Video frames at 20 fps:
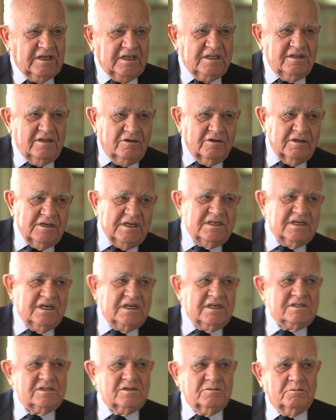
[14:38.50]
in the early
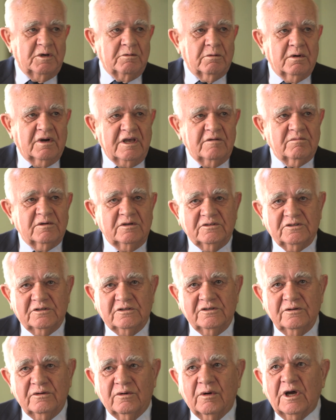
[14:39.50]
days, we were able
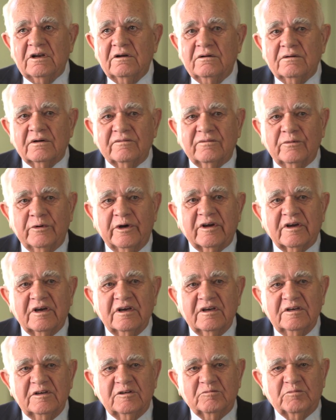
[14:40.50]
to do quite a lot of
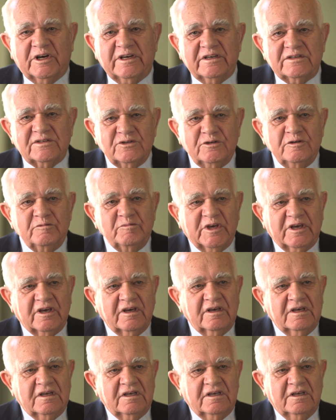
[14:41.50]
work by
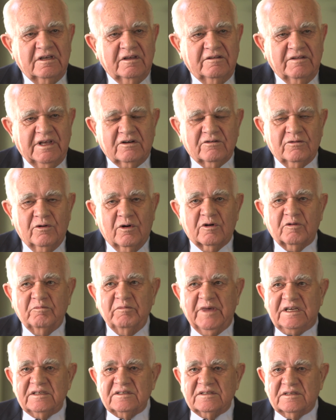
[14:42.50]
assuming that
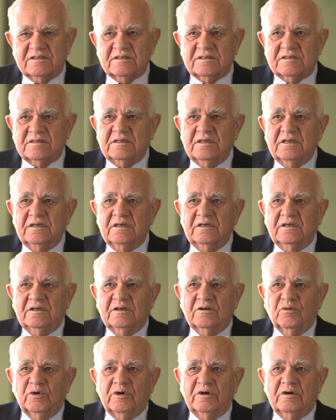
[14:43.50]
rock masses
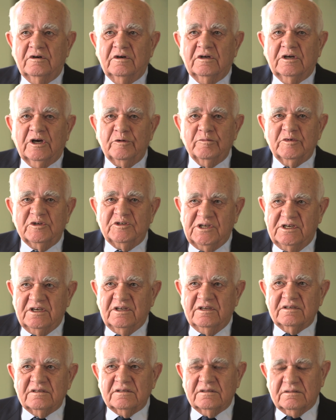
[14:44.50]
were
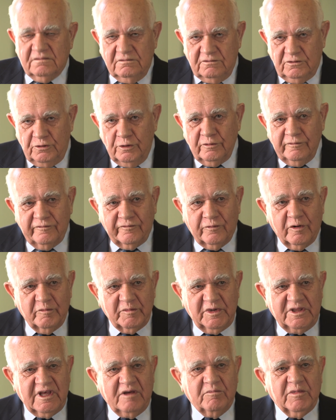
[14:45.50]
homogeneous,
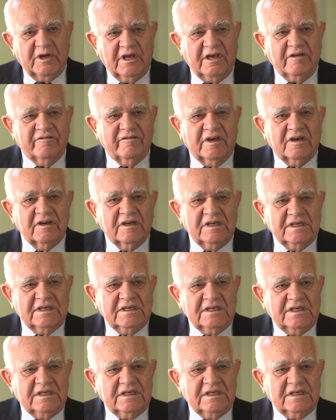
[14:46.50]
uniform in their behavior.